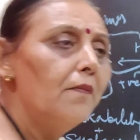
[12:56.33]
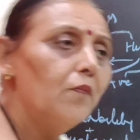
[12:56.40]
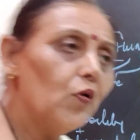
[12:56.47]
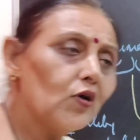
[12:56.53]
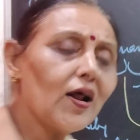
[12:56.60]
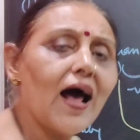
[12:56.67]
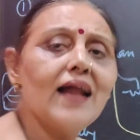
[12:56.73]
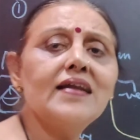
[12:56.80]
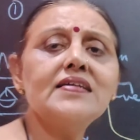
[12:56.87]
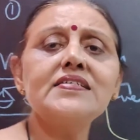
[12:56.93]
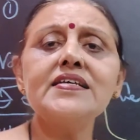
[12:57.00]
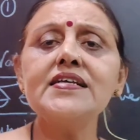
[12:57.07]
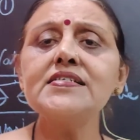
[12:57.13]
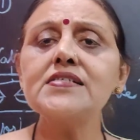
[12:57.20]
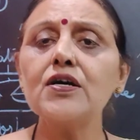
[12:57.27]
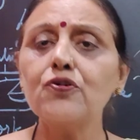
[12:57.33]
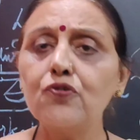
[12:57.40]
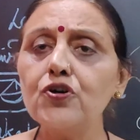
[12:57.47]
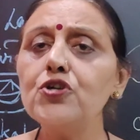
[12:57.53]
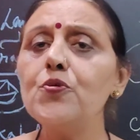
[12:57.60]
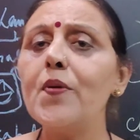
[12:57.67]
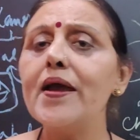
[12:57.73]
Morality is a
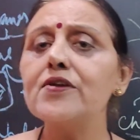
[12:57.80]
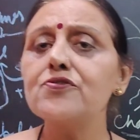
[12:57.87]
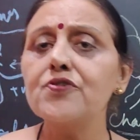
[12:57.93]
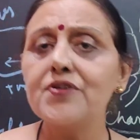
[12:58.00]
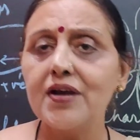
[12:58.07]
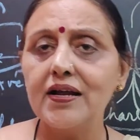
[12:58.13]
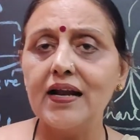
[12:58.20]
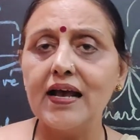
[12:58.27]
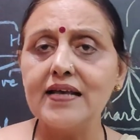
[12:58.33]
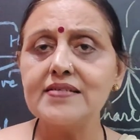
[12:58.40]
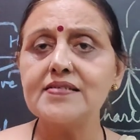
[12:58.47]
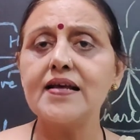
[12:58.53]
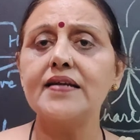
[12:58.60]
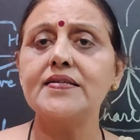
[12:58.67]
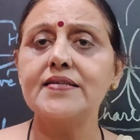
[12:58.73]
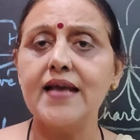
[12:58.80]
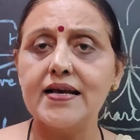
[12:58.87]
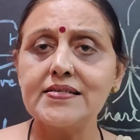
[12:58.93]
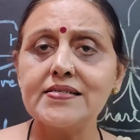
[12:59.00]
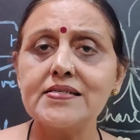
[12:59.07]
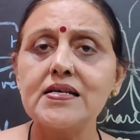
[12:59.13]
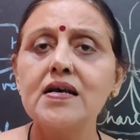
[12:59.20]
good way to realize that
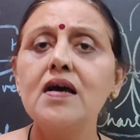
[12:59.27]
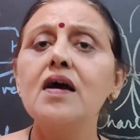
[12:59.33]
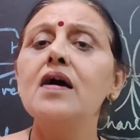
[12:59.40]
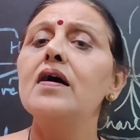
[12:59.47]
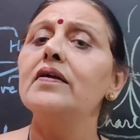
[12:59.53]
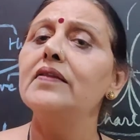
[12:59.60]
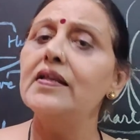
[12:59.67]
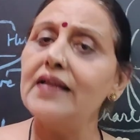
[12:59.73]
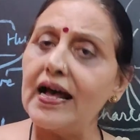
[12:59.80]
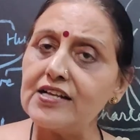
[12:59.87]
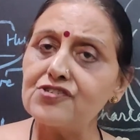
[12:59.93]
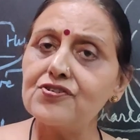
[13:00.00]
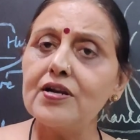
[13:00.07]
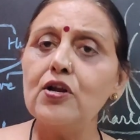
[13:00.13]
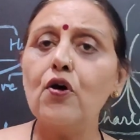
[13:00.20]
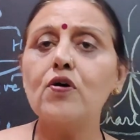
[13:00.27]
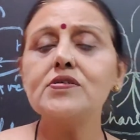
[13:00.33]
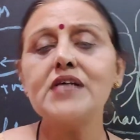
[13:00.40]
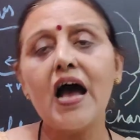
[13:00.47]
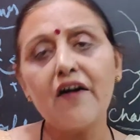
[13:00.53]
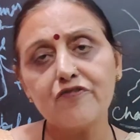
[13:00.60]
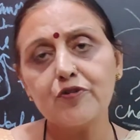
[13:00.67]
yes, the natural
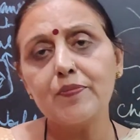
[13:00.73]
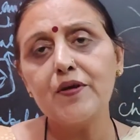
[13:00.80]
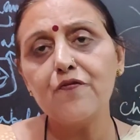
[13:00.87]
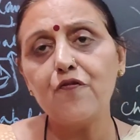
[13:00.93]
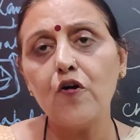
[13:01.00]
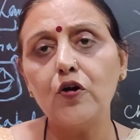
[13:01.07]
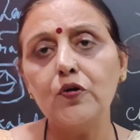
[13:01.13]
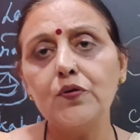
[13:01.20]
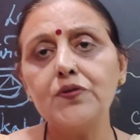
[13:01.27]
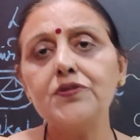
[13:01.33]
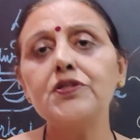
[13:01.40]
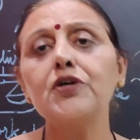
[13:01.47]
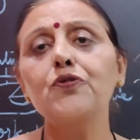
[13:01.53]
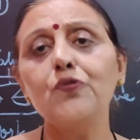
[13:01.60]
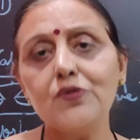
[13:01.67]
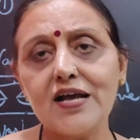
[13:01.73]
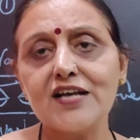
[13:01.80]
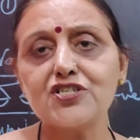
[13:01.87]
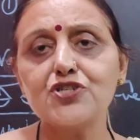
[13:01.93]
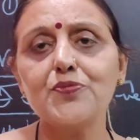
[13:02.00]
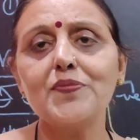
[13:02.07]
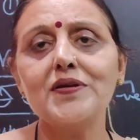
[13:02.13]
laws have to be followed, the good
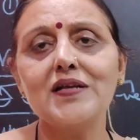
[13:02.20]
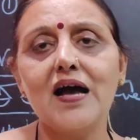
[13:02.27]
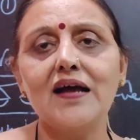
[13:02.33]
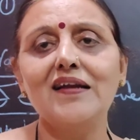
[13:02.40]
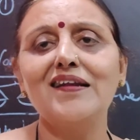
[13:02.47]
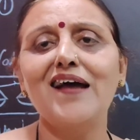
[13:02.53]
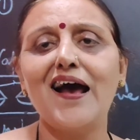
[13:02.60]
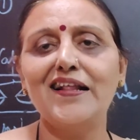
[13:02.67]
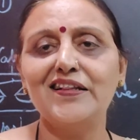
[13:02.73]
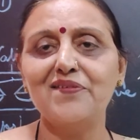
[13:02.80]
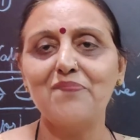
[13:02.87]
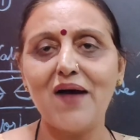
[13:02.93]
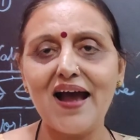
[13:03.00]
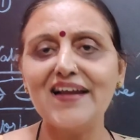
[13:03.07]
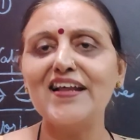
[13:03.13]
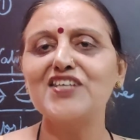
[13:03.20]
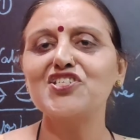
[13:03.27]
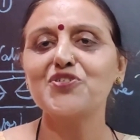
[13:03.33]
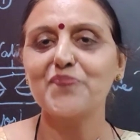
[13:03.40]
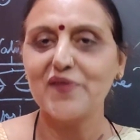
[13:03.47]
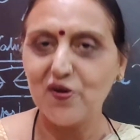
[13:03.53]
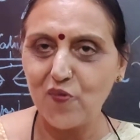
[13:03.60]
has to be done and the bad
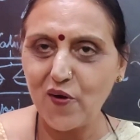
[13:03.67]
has to be